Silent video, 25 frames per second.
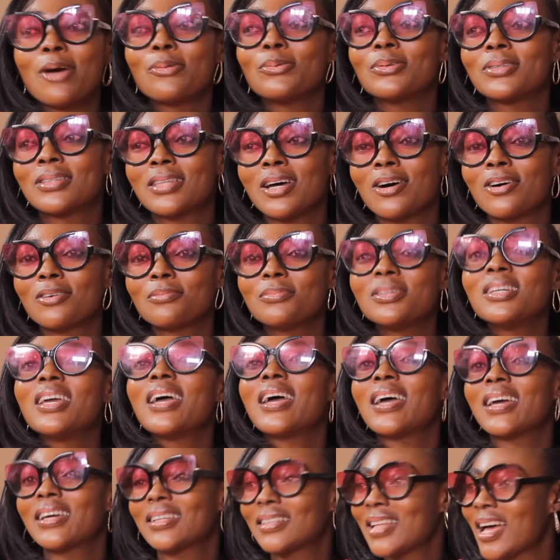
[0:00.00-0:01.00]
he will tell
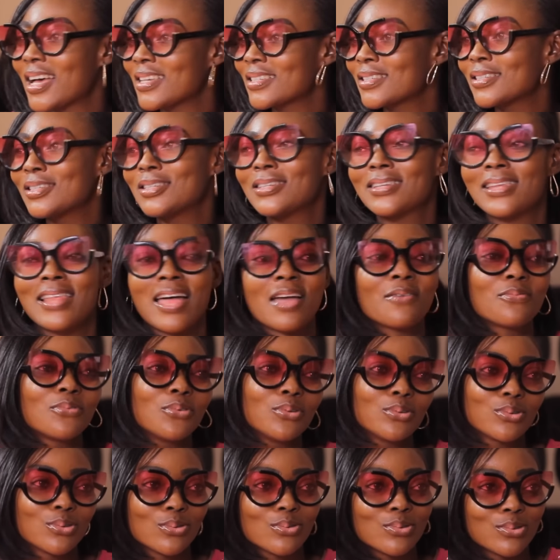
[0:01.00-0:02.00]
me, that's the life
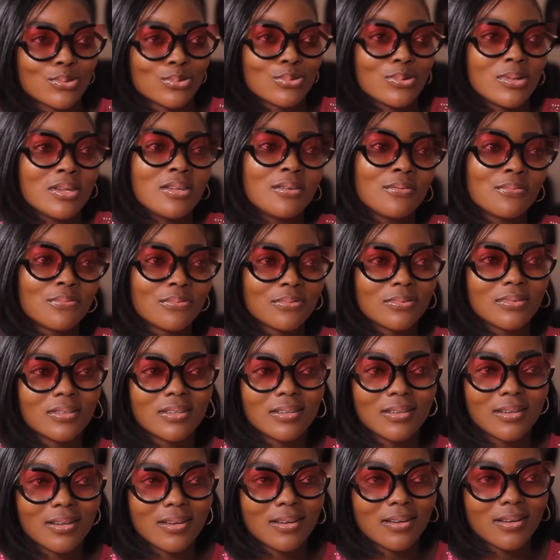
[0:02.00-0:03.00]
you choose to live.
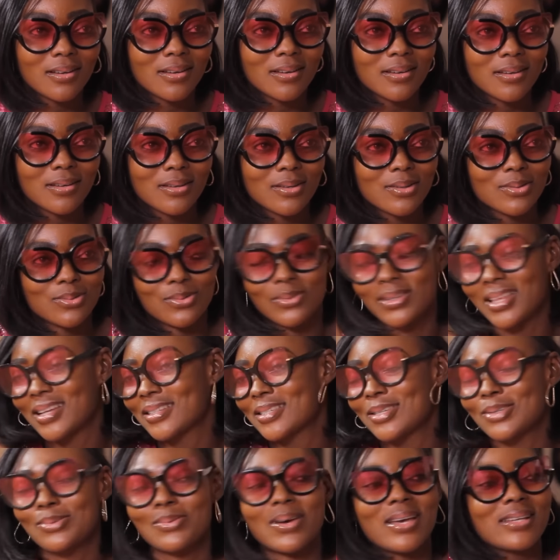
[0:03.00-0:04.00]
So
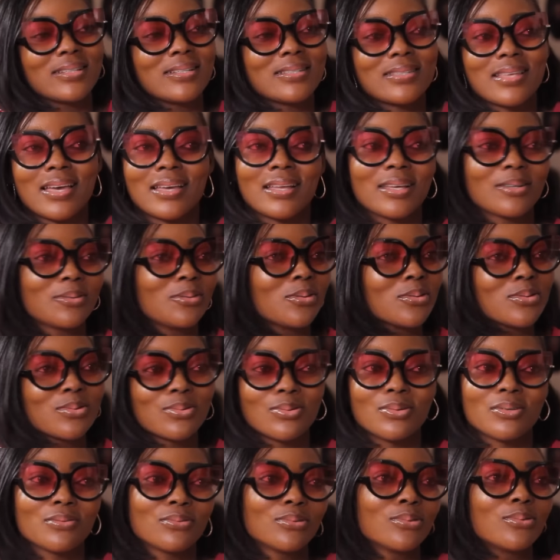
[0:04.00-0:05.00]
that is why I decided not
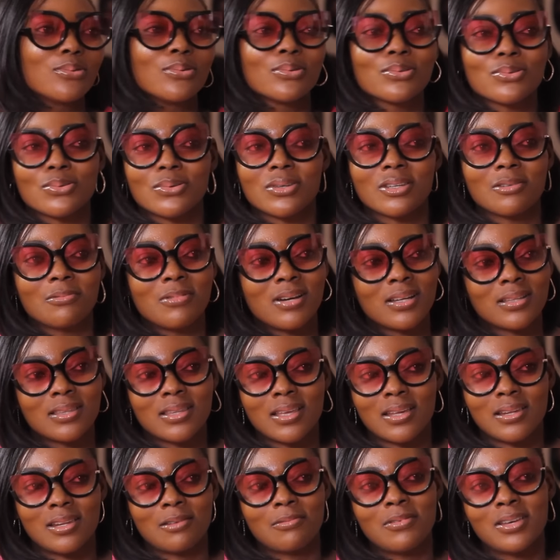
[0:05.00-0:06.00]
to even go to him
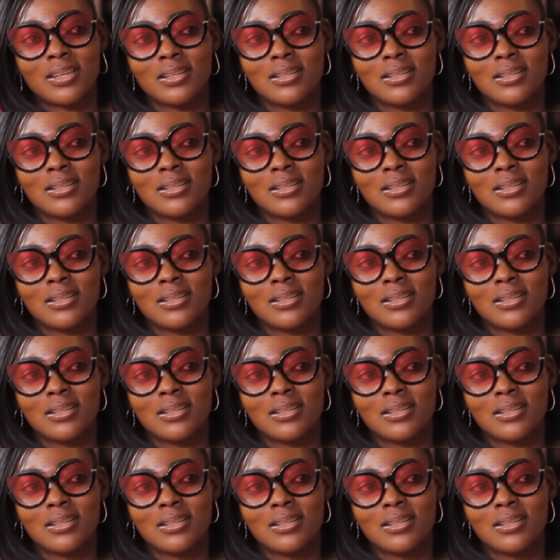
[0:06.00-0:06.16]
and tell him